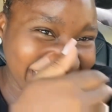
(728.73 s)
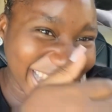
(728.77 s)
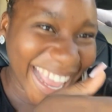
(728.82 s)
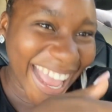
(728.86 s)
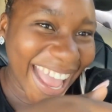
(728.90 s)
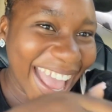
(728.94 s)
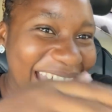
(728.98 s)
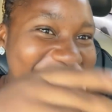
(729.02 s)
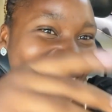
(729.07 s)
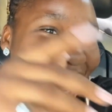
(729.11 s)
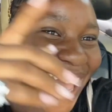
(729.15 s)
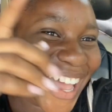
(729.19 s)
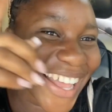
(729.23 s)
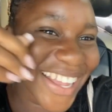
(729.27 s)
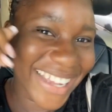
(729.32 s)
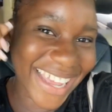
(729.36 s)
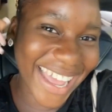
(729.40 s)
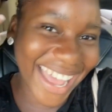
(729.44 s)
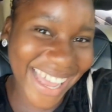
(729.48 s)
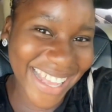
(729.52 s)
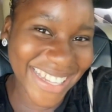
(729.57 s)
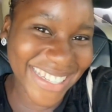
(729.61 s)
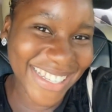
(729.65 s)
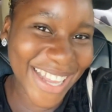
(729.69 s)
you
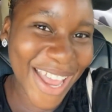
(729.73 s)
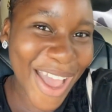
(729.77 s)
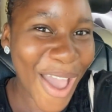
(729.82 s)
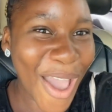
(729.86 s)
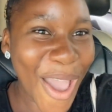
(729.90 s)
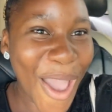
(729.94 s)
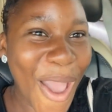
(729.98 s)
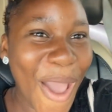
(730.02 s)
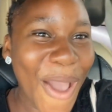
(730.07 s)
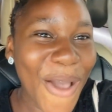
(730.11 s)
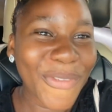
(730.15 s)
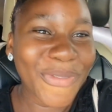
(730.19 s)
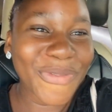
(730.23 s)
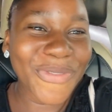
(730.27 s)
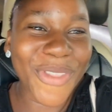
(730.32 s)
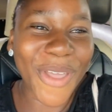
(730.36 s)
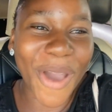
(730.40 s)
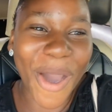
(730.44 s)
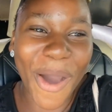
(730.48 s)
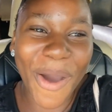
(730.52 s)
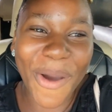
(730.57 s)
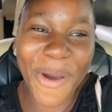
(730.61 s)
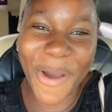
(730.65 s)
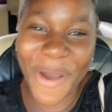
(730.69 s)
guys I mean,
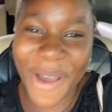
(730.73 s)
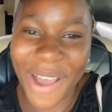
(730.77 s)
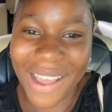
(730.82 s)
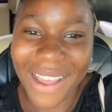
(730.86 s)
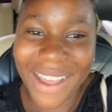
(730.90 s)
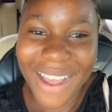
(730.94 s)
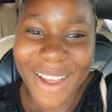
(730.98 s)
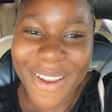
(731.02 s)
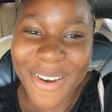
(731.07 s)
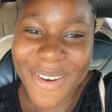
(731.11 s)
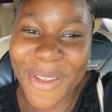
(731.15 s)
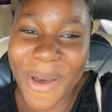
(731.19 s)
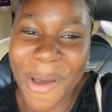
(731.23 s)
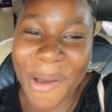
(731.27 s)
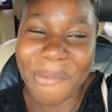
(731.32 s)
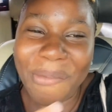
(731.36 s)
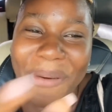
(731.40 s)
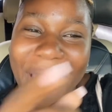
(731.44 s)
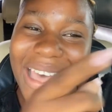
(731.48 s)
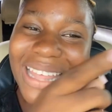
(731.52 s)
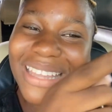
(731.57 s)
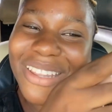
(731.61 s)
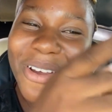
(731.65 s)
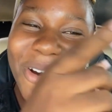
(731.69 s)
don't,
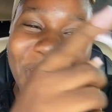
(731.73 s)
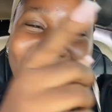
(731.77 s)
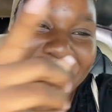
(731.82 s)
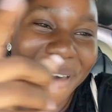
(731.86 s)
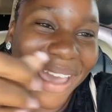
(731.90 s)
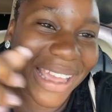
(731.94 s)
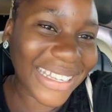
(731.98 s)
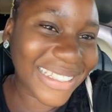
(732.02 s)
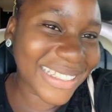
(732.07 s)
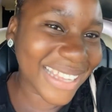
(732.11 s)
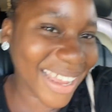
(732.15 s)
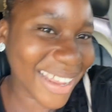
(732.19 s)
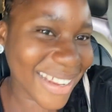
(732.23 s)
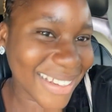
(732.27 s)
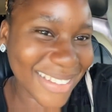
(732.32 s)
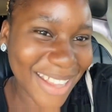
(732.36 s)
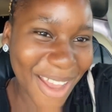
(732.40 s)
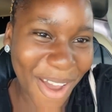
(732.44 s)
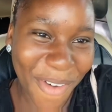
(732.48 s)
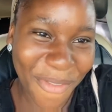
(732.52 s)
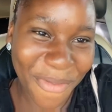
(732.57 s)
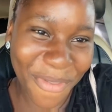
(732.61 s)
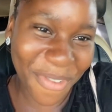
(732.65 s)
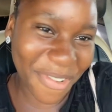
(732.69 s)
don't don't mind that,
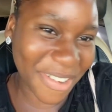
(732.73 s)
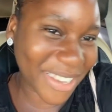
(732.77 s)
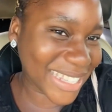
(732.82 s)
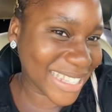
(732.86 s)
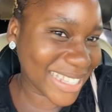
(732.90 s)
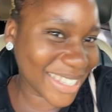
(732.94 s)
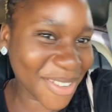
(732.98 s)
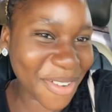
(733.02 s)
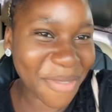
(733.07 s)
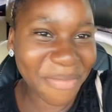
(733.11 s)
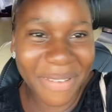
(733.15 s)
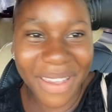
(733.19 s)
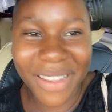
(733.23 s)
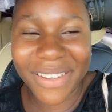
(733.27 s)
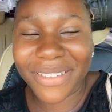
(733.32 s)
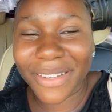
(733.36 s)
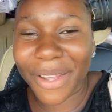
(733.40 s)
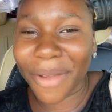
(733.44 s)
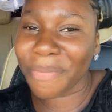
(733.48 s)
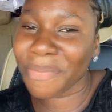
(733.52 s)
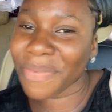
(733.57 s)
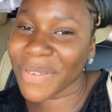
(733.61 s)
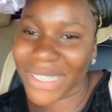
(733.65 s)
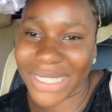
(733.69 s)
that voice, don't mind
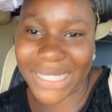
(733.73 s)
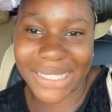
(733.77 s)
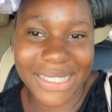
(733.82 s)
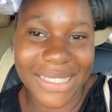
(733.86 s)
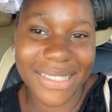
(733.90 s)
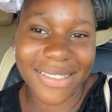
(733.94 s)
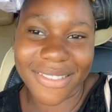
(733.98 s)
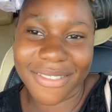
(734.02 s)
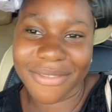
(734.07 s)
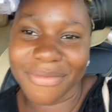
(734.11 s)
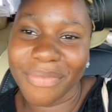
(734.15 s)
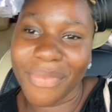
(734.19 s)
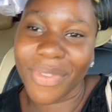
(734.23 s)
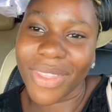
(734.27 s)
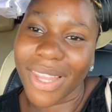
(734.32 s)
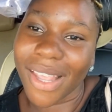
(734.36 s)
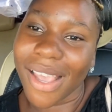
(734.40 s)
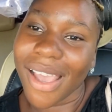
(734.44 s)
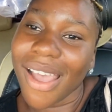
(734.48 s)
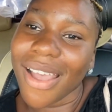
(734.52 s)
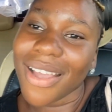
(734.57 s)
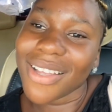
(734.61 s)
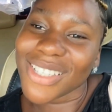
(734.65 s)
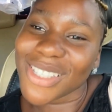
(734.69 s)
that person.
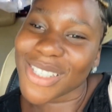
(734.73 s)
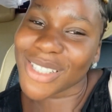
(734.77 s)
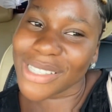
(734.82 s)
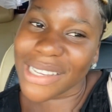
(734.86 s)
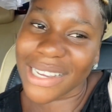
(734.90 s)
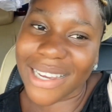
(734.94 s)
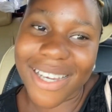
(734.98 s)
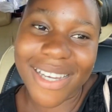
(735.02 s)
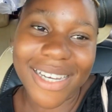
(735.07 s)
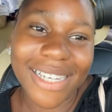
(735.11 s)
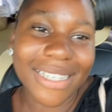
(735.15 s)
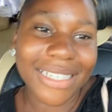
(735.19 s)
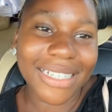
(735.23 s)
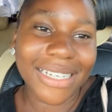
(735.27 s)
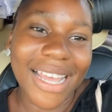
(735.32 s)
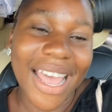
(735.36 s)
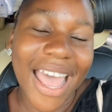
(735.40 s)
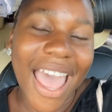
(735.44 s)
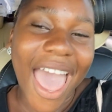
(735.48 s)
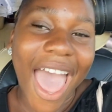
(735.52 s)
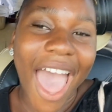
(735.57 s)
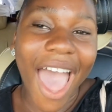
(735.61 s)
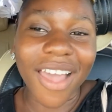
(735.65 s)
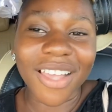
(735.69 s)
So
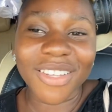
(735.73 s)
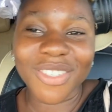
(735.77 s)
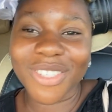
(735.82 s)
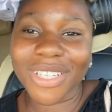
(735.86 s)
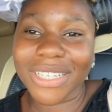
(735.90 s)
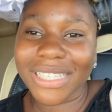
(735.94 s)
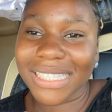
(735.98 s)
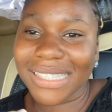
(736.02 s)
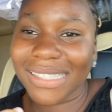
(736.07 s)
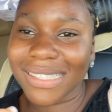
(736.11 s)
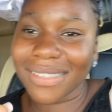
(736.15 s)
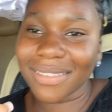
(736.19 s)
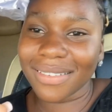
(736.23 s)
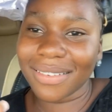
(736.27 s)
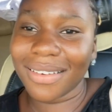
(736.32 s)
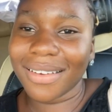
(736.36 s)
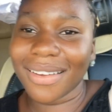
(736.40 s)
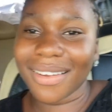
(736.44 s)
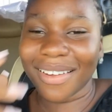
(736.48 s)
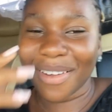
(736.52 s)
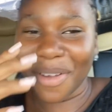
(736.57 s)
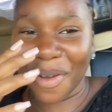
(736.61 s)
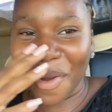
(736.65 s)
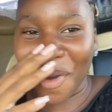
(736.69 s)
I'm so I just, proud of you,
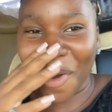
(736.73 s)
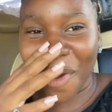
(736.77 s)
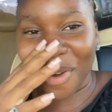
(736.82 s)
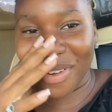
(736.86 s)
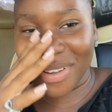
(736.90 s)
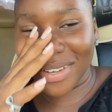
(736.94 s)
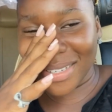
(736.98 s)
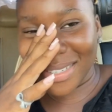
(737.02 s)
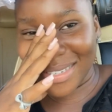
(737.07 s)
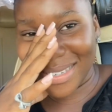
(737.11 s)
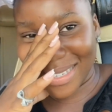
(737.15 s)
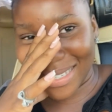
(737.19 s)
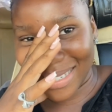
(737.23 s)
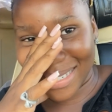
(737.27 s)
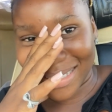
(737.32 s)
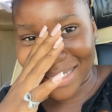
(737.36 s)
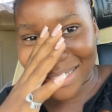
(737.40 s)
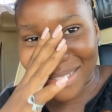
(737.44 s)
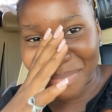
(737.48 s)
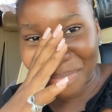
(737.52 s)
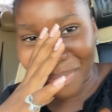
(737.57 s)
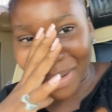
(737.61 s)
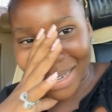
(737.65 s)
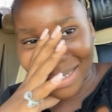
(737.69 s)
oh bro. God,
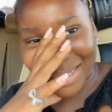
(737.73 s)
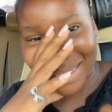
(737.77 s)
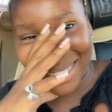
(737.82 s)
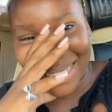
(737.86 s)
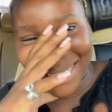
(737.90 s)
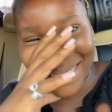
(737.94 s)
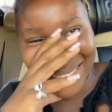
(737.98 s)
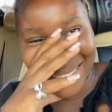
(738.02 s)
this month.